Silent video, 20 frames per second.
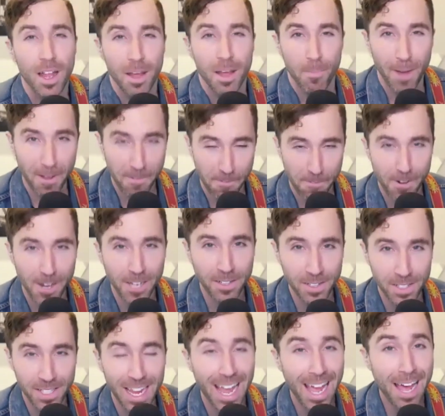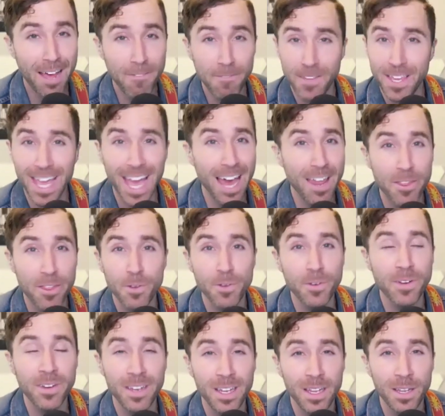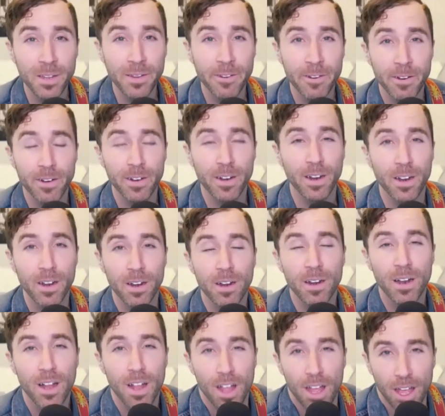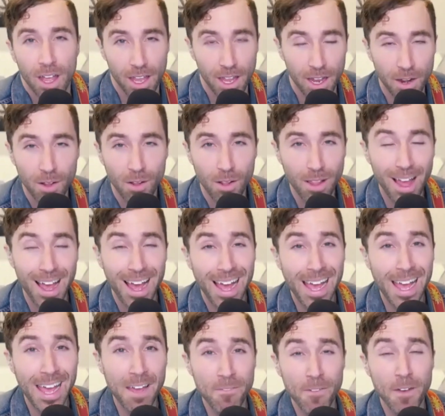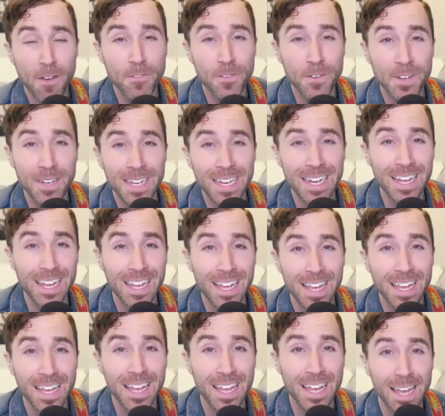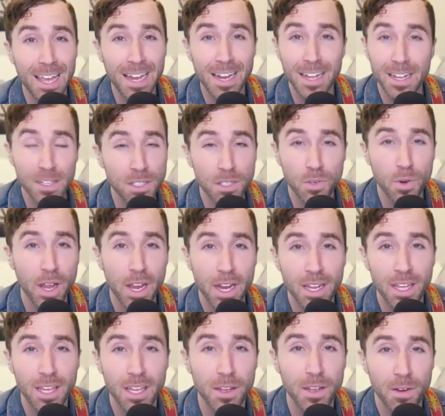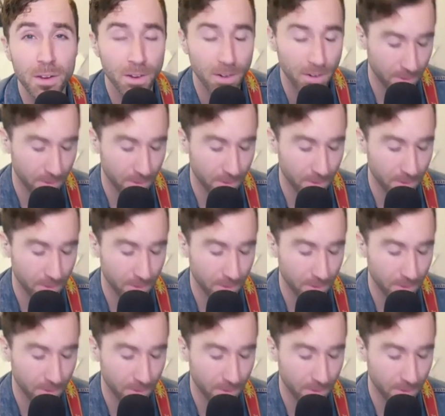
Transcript: my friends have gathered near, and all I've ever needed is right here.